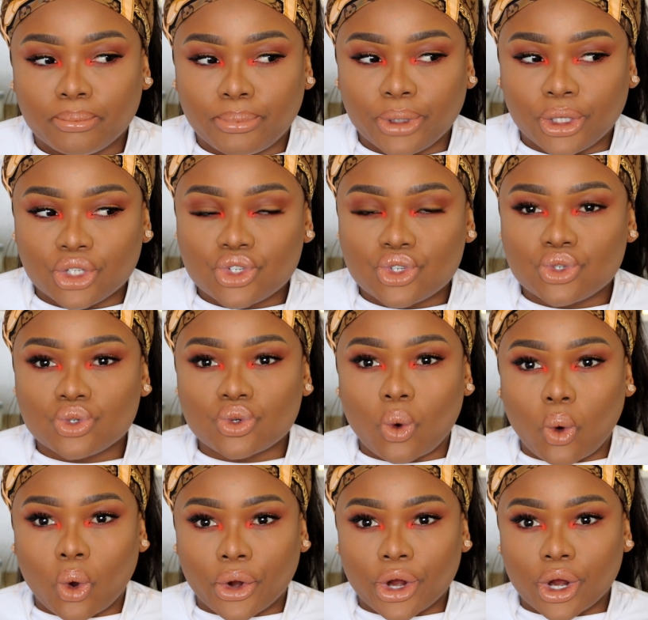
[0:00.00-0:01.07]
be
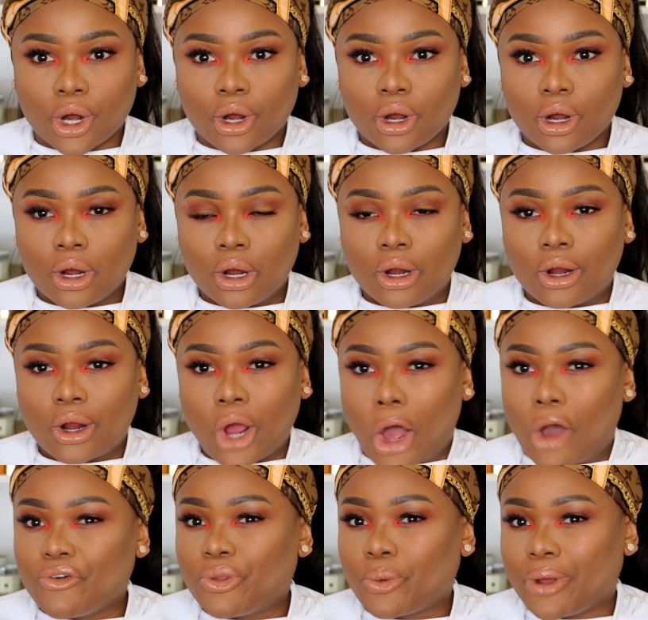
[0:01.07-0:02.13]
sure
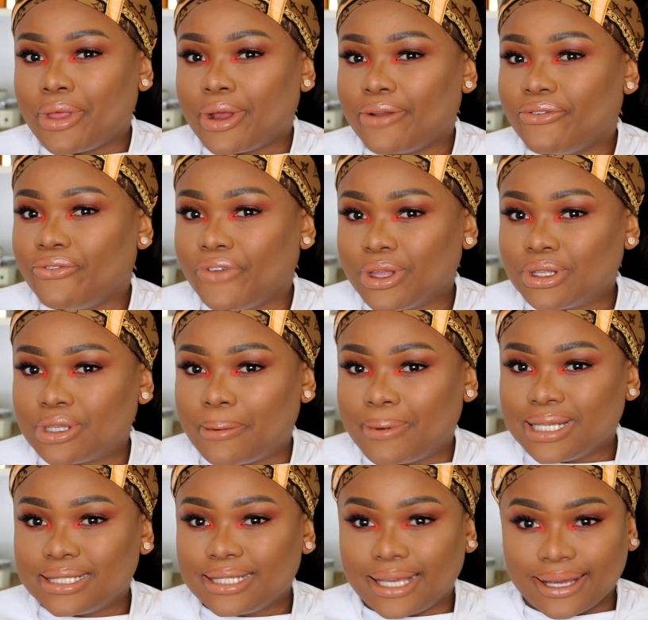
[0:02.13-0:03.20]
of the way that it feels on
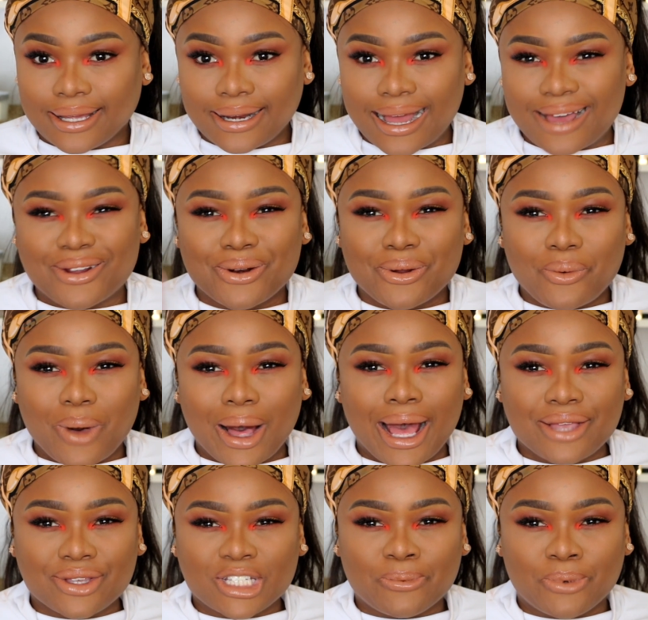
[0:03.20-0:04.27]
my skin. I don't know why
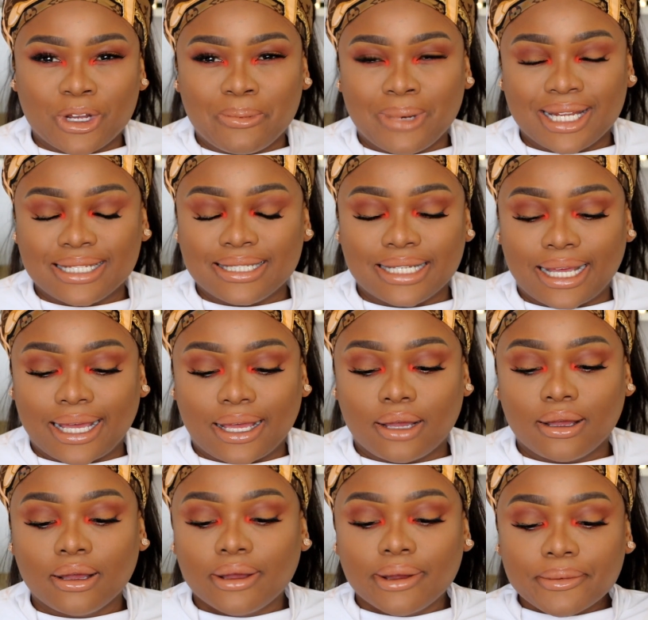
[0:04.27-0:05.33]
I used a beauty blend today.